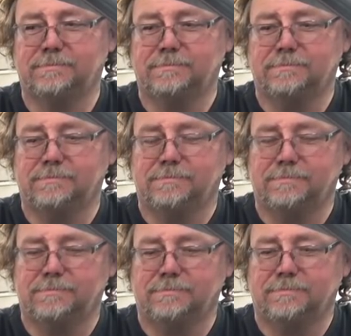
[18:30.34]

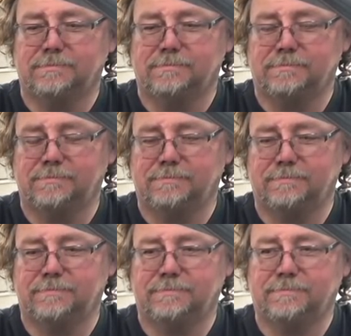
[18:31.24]

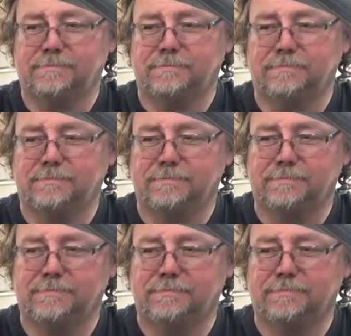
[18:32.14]

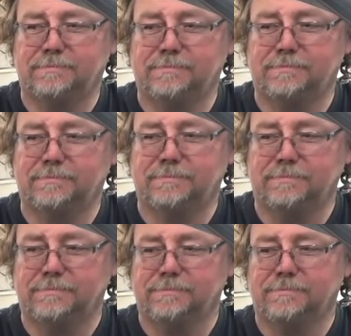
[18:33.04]

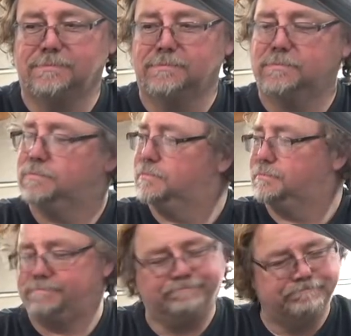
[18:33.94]

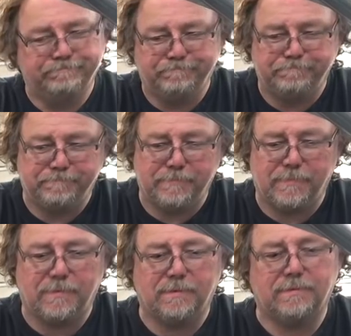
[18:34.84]
(not speaking)